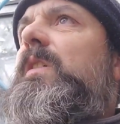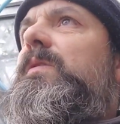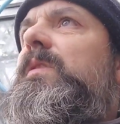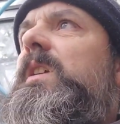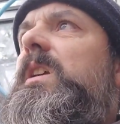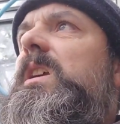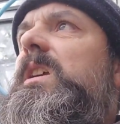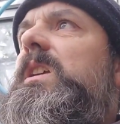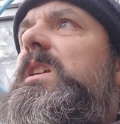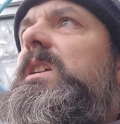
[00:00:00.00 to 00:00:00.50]

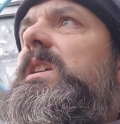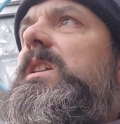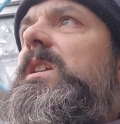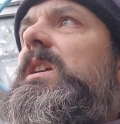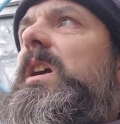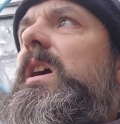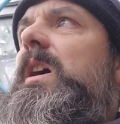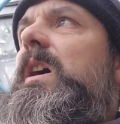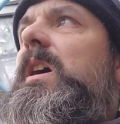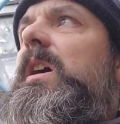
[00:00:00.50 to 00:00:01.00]

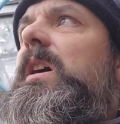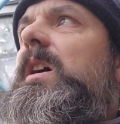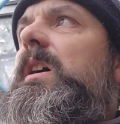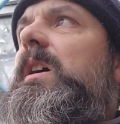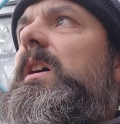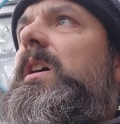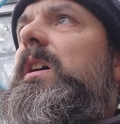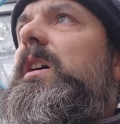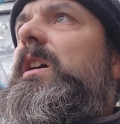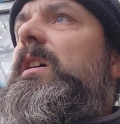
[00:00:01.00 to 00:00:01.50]
the
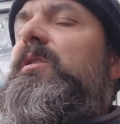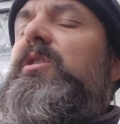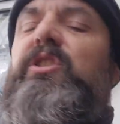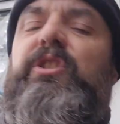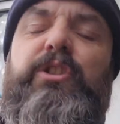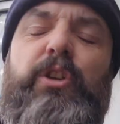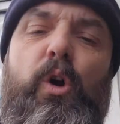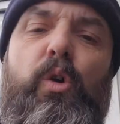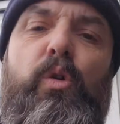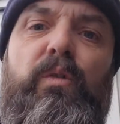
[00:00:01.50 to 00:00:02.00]

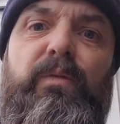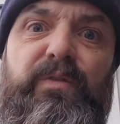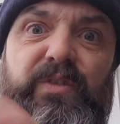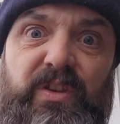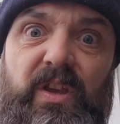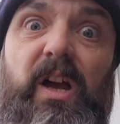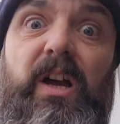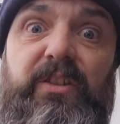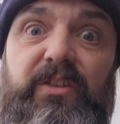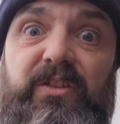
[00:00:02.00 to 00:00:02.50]
stoves
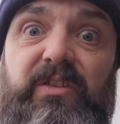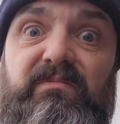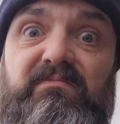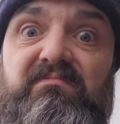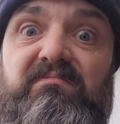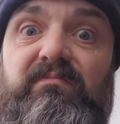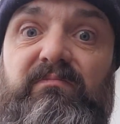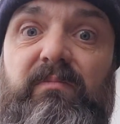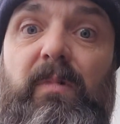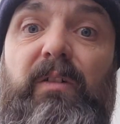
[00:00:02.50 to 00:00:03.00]
that
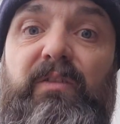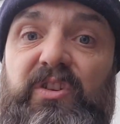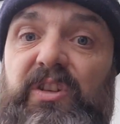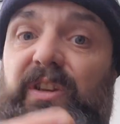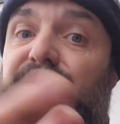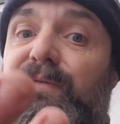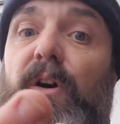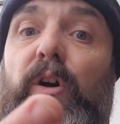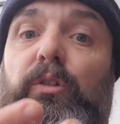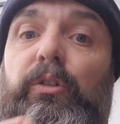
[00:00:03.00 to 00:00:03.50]

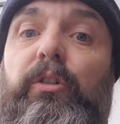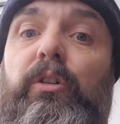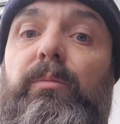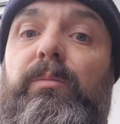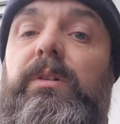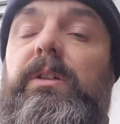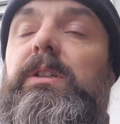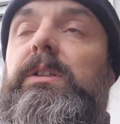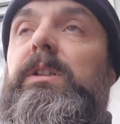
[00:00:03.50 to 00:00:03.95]
obviously fold up,